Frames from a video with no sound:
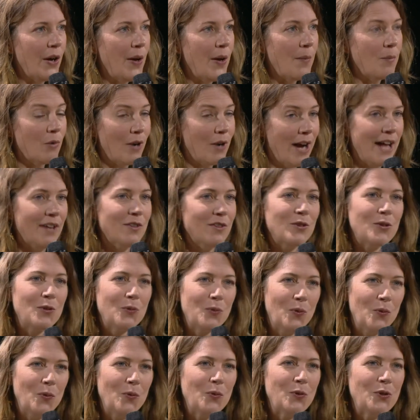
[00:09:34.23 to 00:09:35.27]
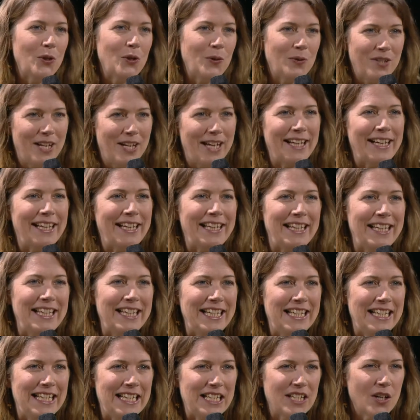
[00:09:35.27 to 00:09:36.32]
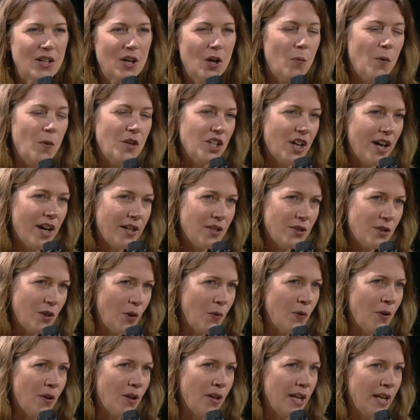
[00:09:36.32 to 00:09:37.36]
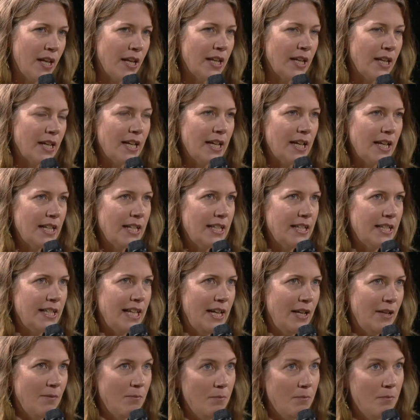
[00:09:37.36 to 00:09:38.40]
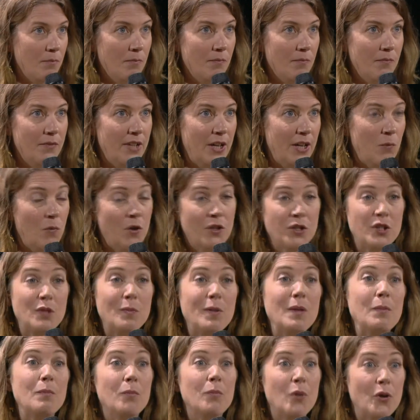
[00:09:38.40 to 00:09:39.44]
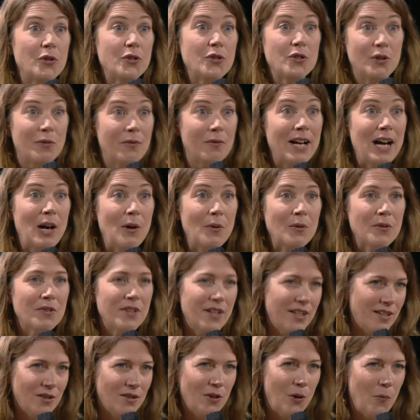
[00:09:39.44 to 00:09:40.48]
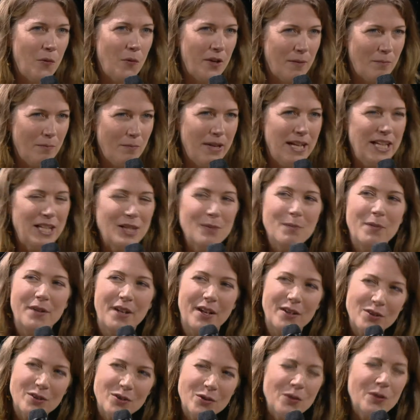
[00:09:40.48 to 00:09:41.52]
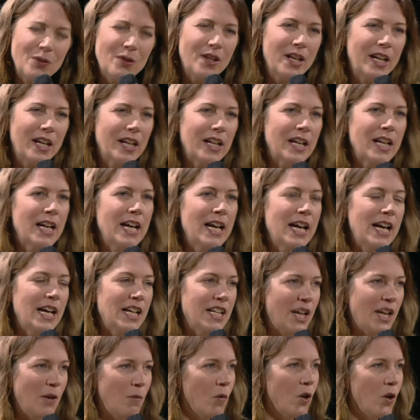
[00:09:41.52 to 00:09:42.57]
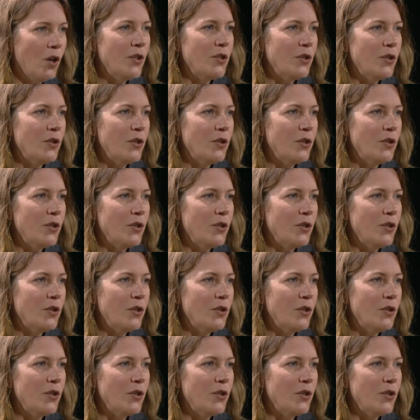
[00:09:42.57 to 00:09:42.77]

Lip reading: brands to also take a lead, which I don't think they want to be bossed around. That's not what it means. But I do think they want